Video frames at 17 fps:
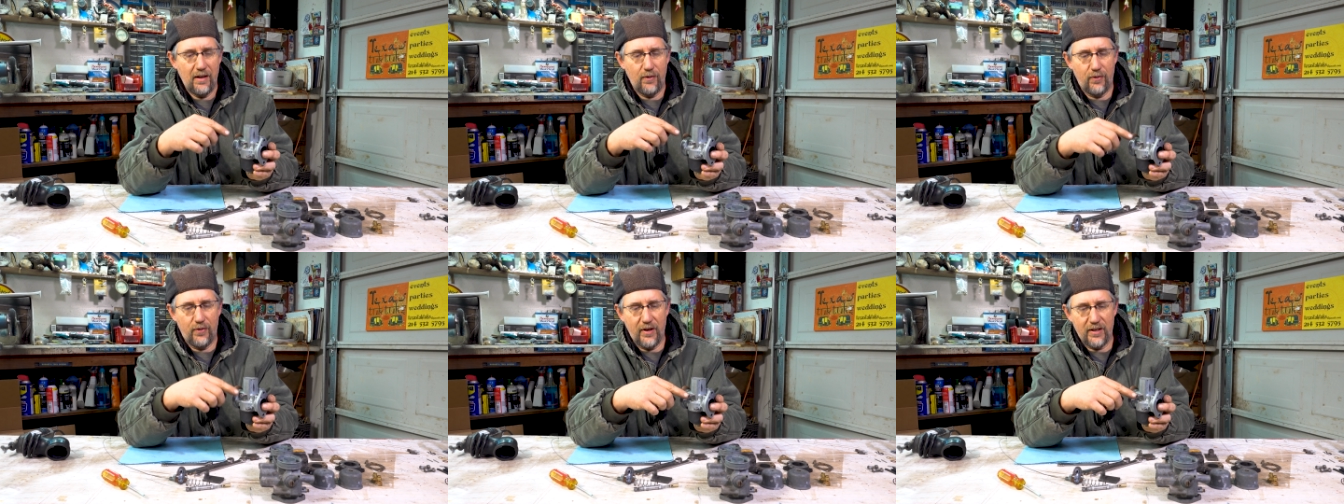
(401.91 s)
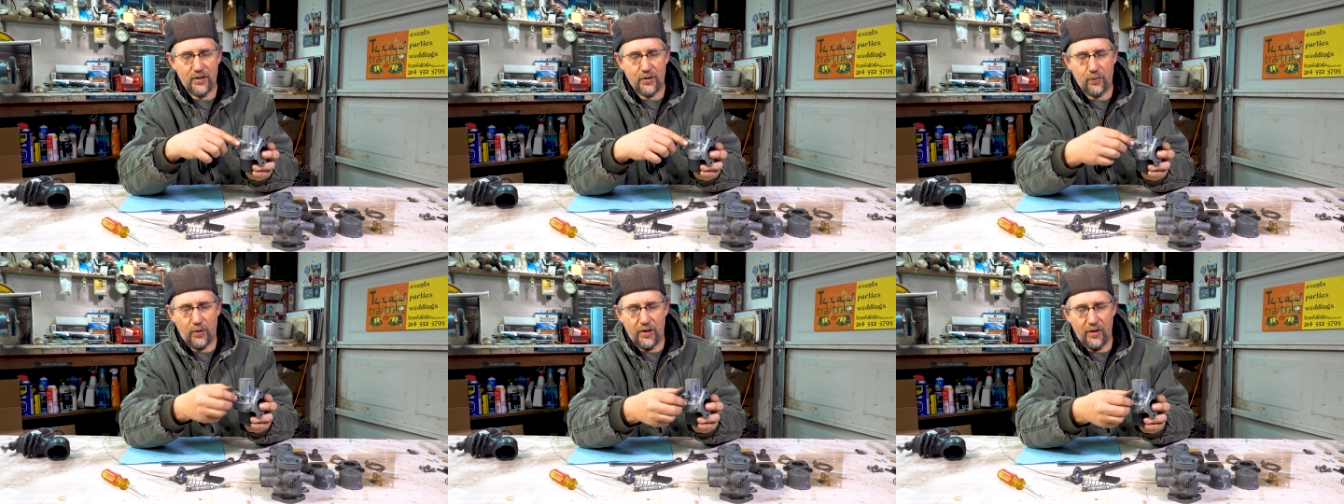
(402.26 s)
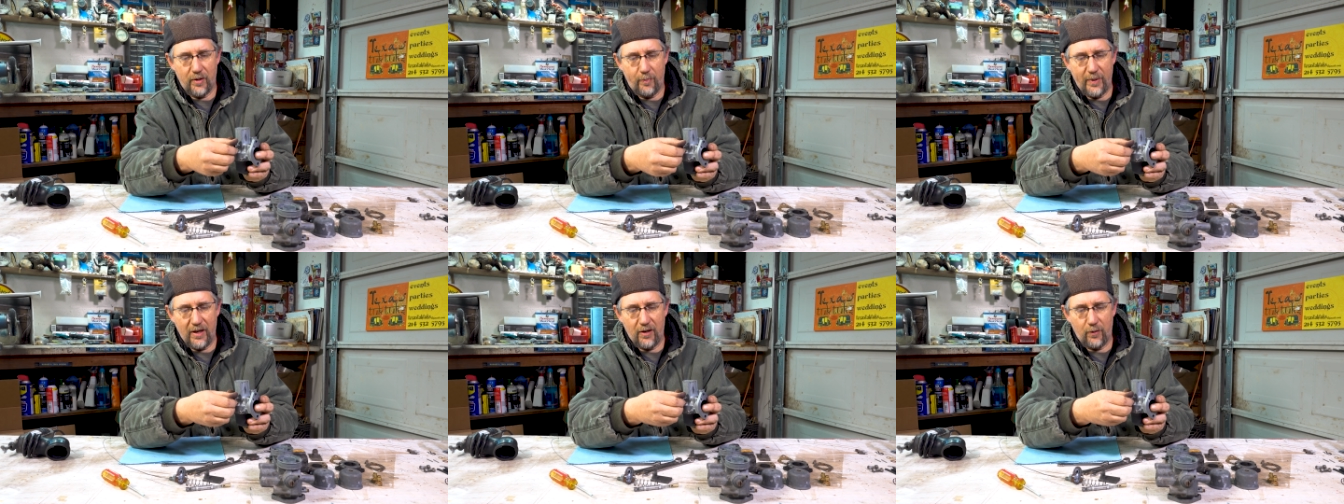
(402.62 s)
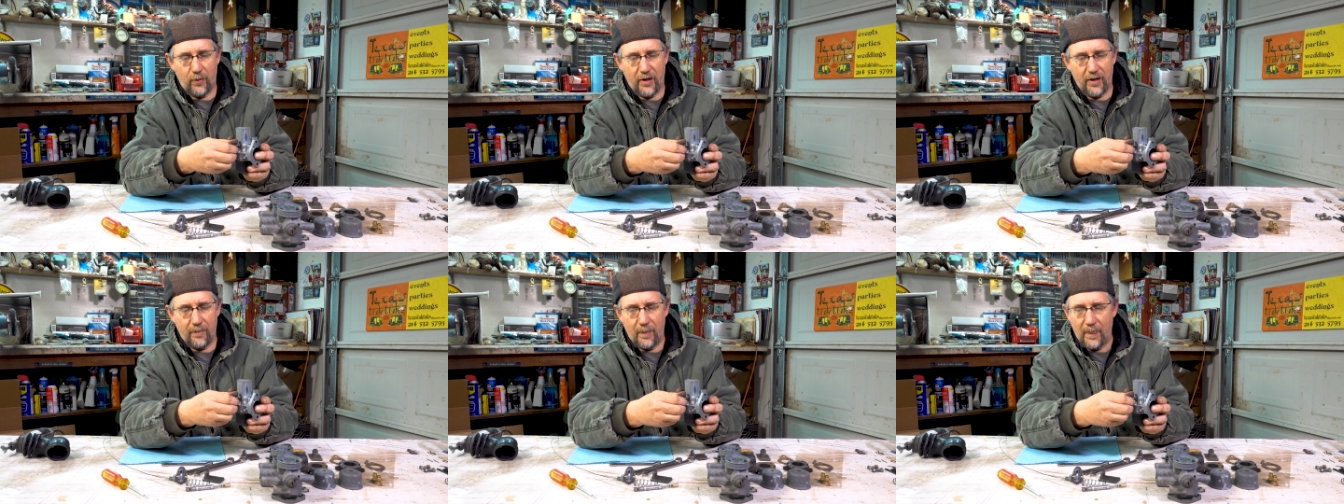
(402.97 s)
This one, the bigger
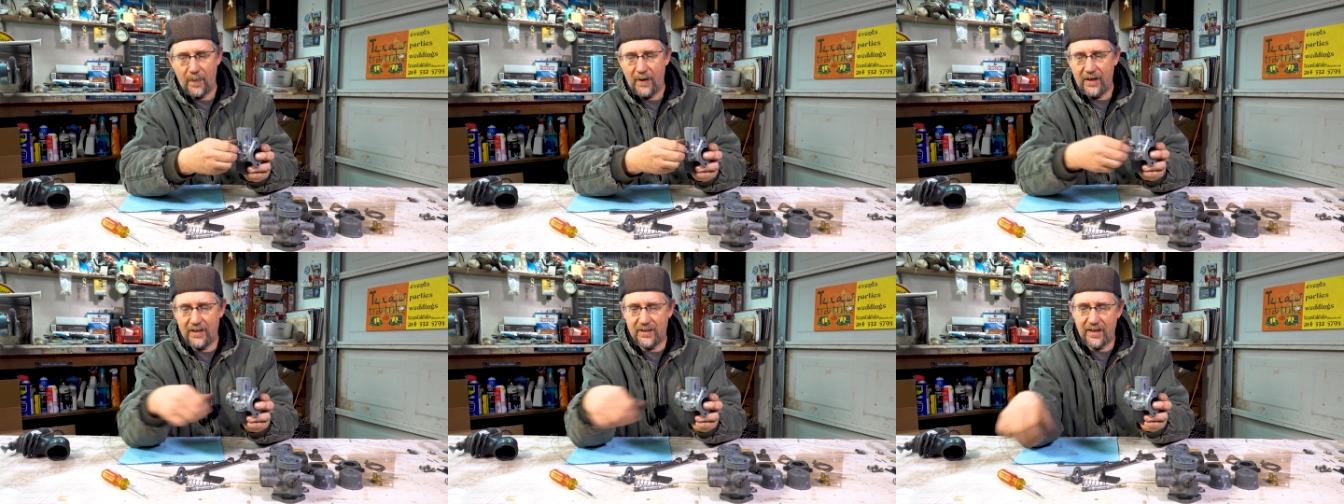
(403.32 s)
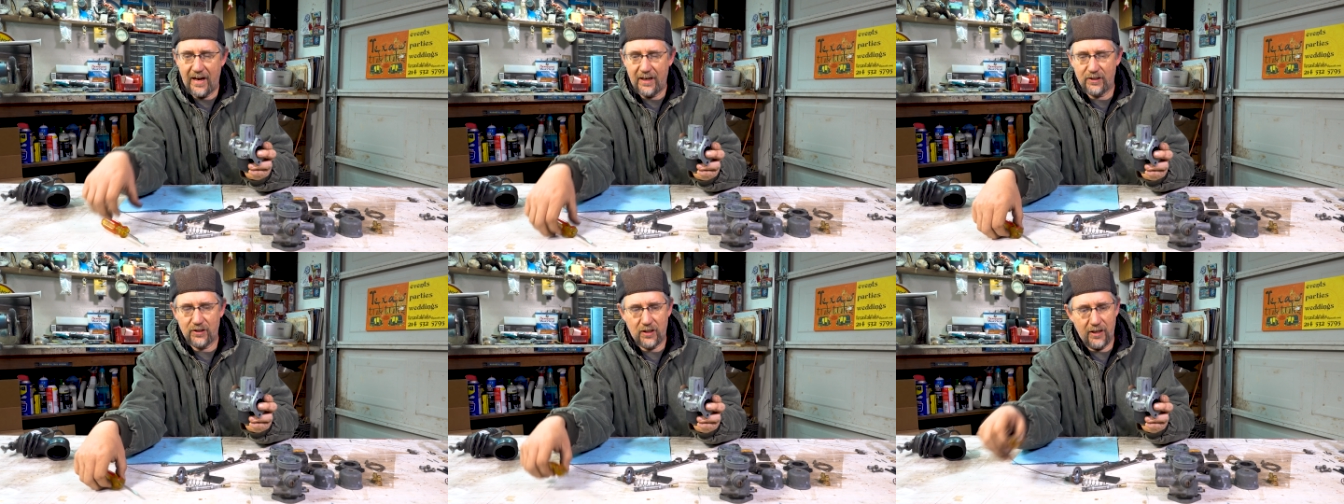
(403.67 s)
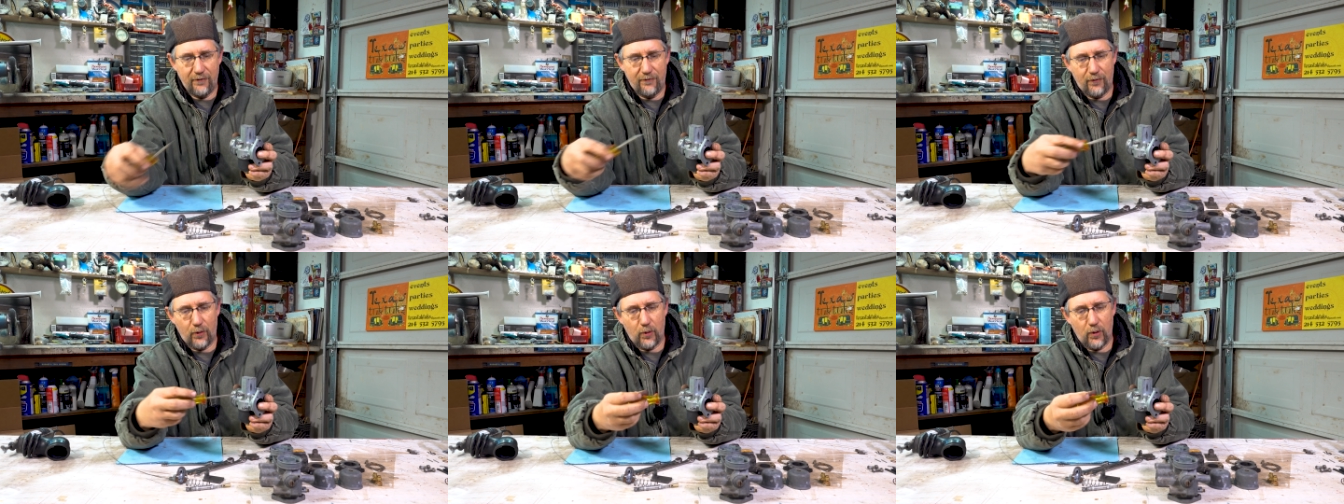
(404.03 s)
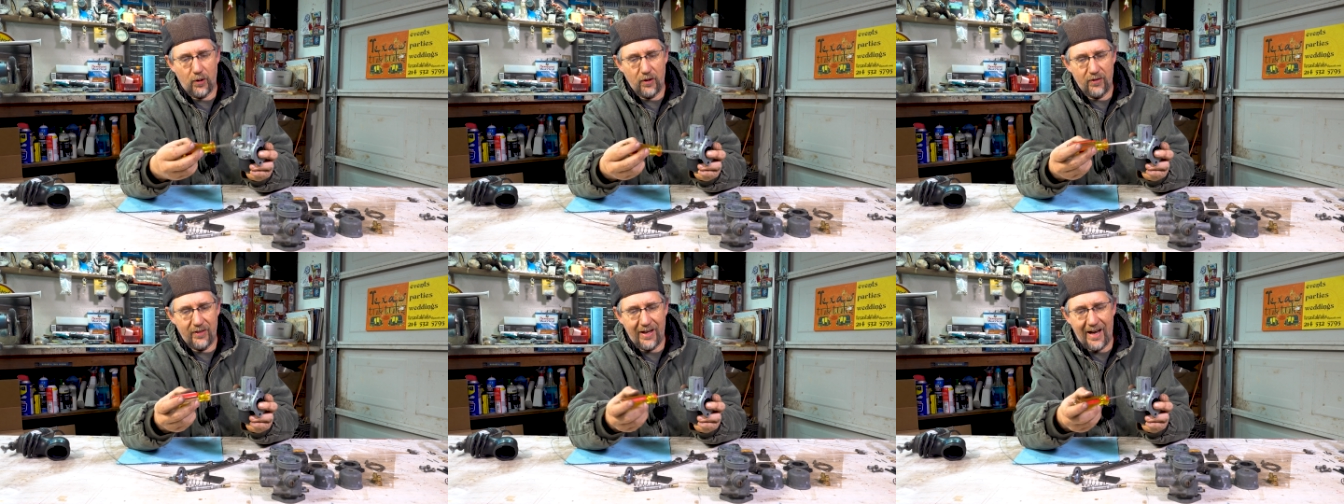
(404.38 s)
one, is actually
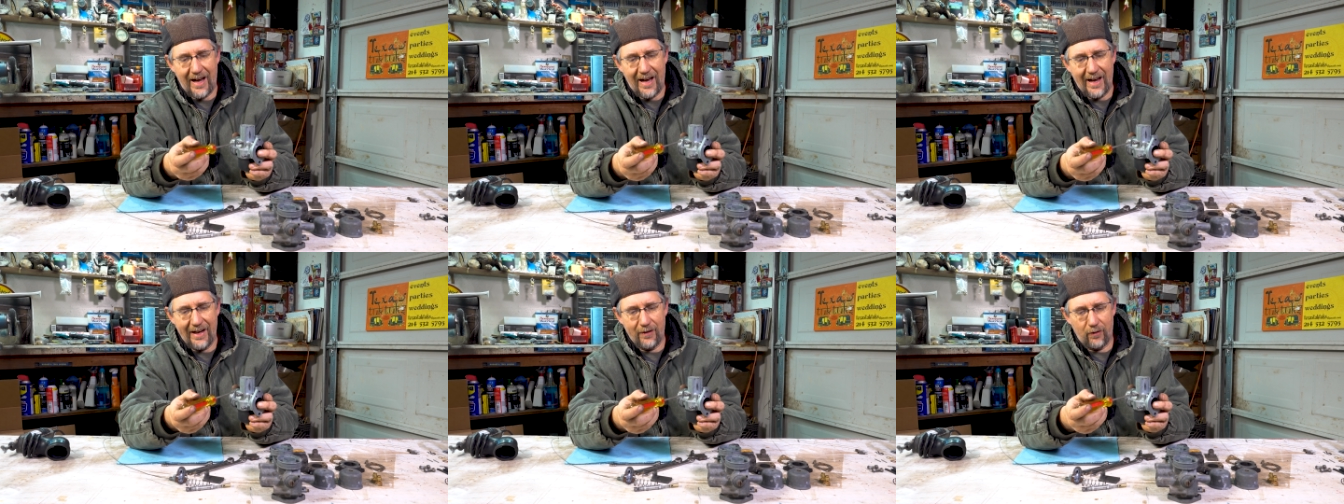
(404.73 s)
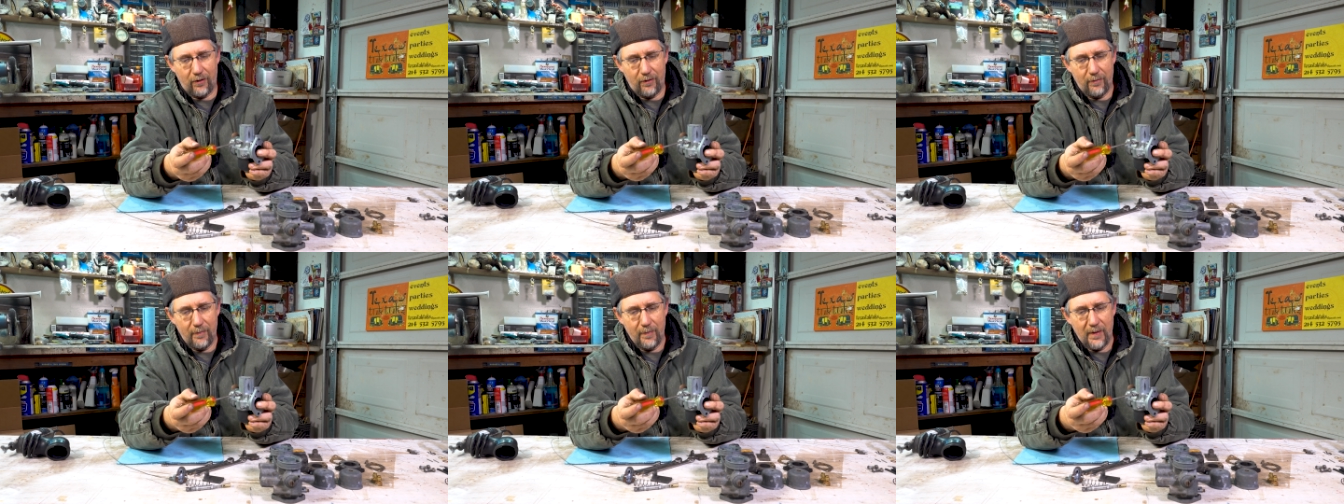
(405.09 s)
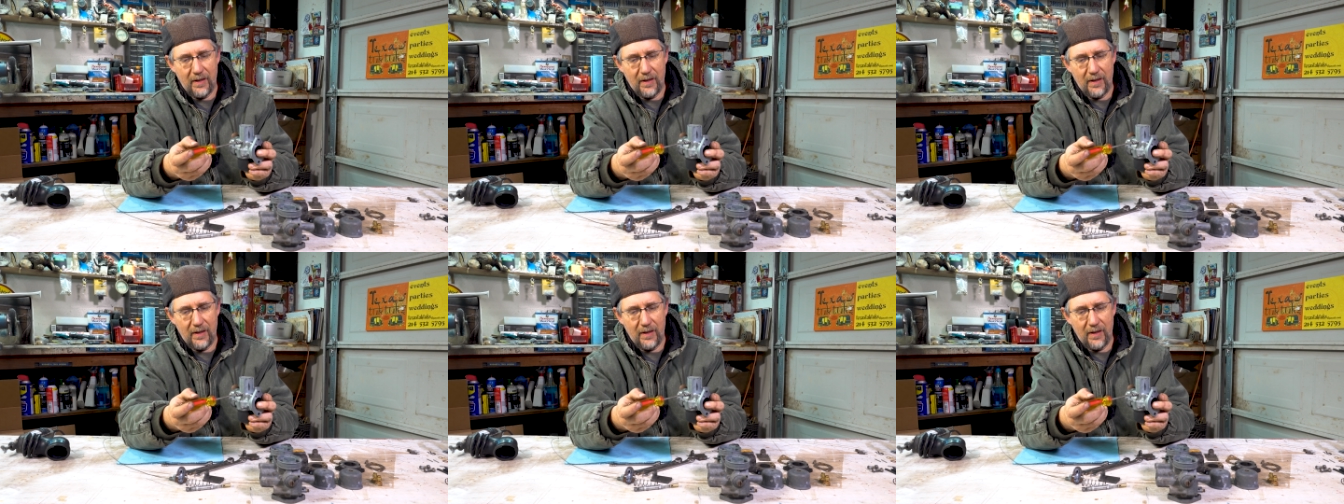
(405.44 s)
for the idle.